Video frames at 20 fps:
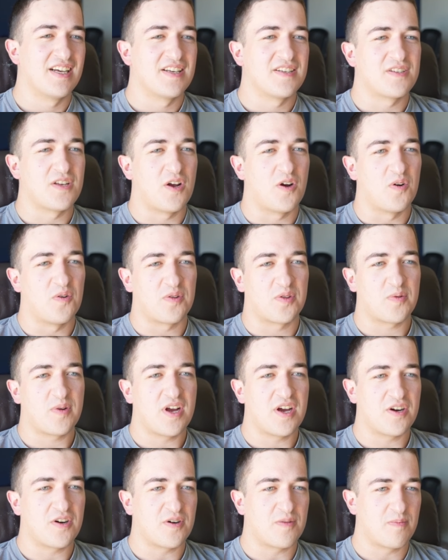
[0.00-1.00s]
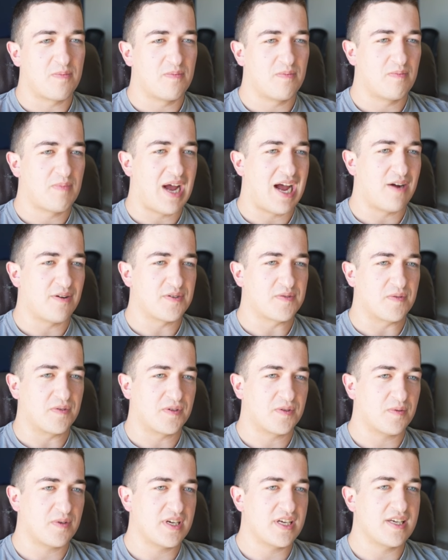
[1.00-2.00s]
So 300 pounds for
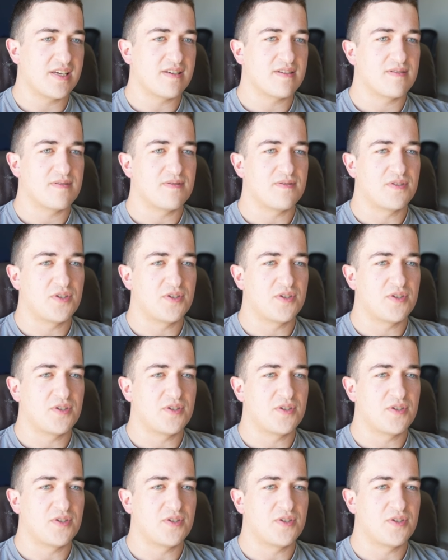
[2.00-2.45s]
3,